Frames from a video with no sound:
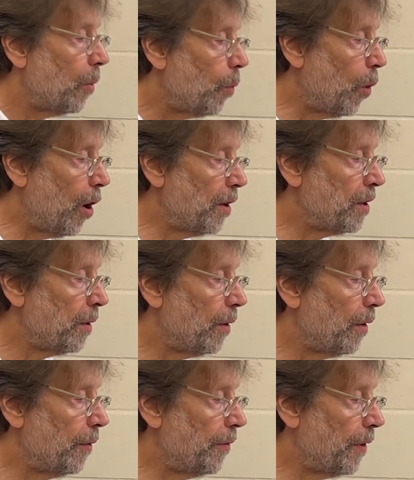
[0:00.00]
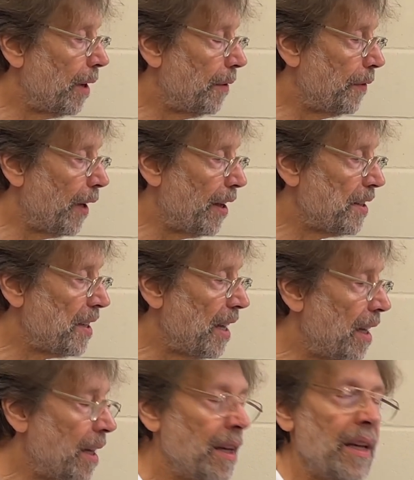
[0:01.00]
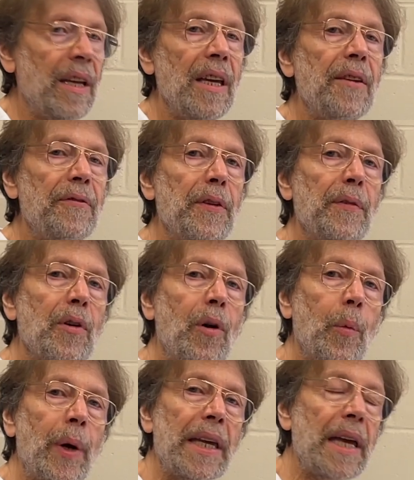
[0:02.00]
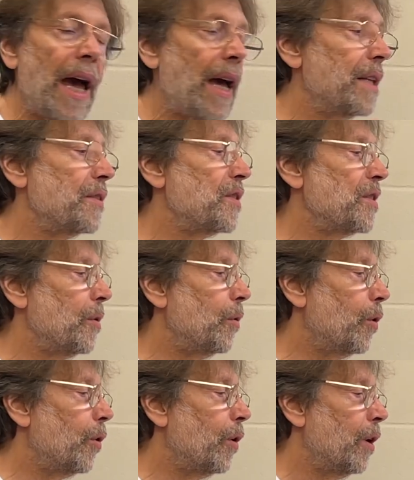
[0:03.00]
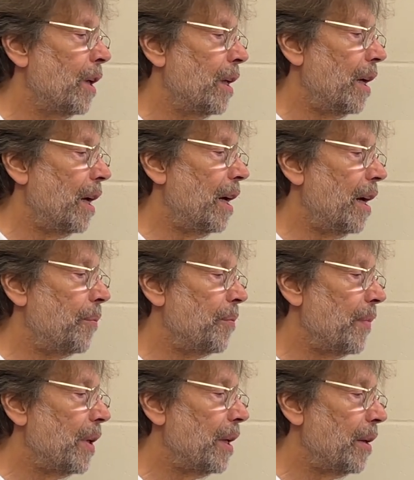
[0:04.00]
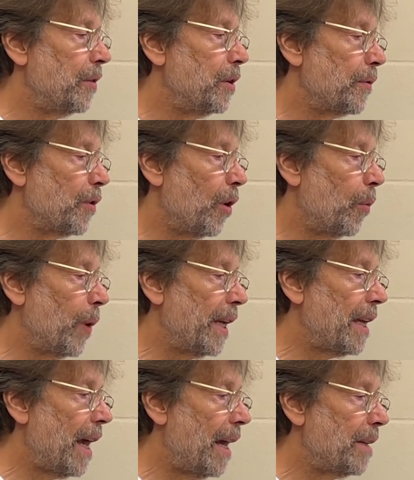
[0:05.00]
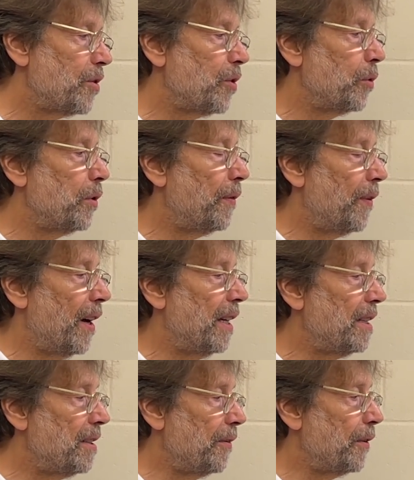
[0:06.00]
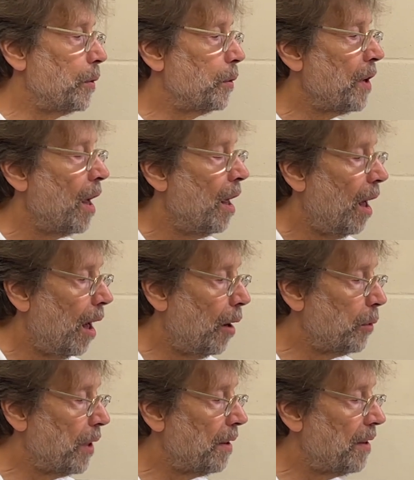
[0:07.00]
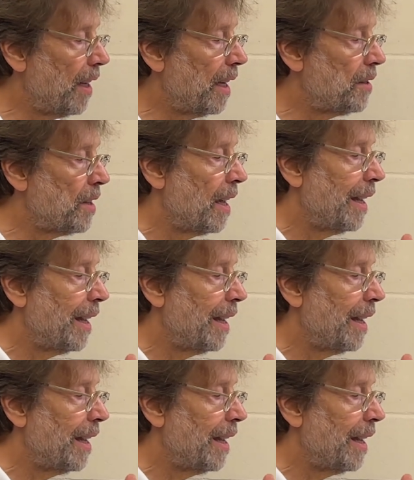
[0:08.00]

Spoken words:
Word of advice here: if you've got weak hands or you find it difficult holding things,